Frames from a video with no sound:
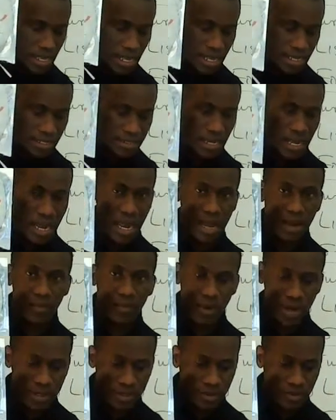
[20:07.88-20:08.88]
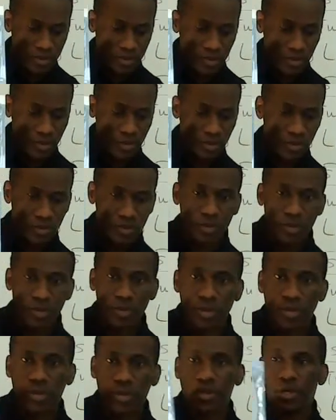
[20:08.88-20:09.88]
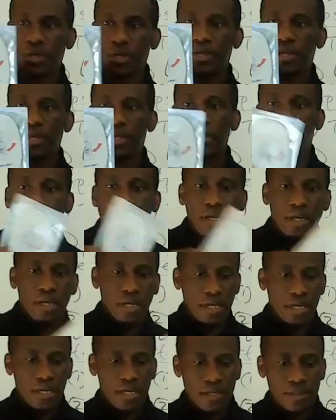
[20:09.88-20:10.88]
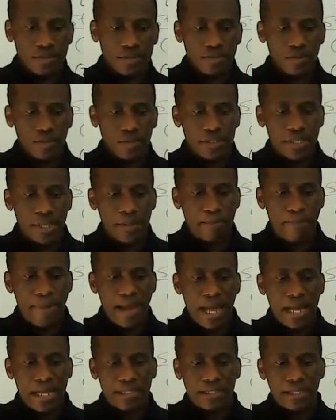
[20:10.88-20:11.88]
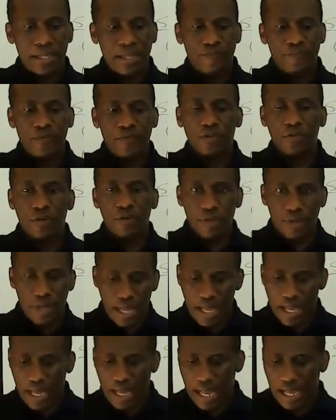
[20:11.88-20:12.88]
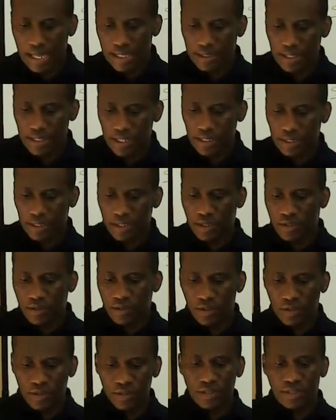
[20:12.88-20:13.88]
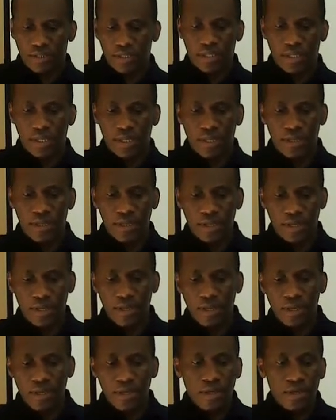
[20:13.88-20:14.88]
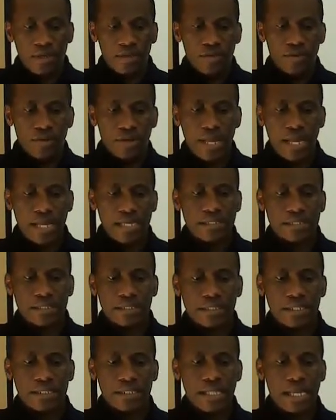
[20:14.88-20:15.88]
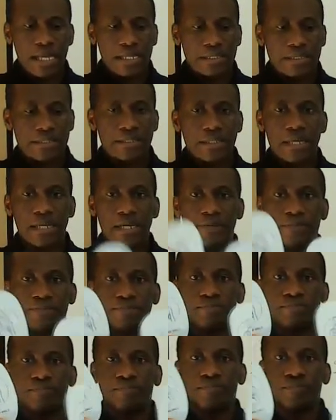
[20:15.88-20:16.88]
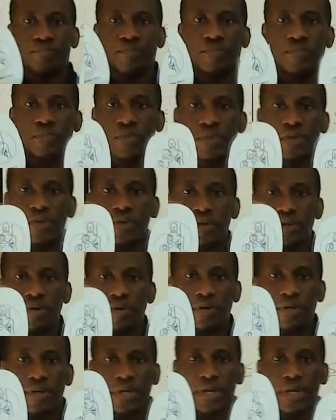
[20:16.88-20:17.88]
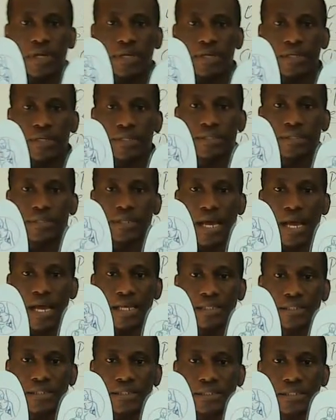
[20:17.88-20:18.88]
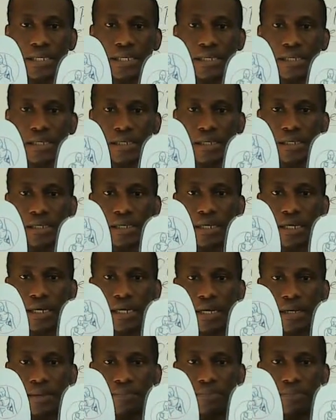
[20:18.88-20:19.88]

and I want to so the pad, if you look at it closely, you can see that okay, it has a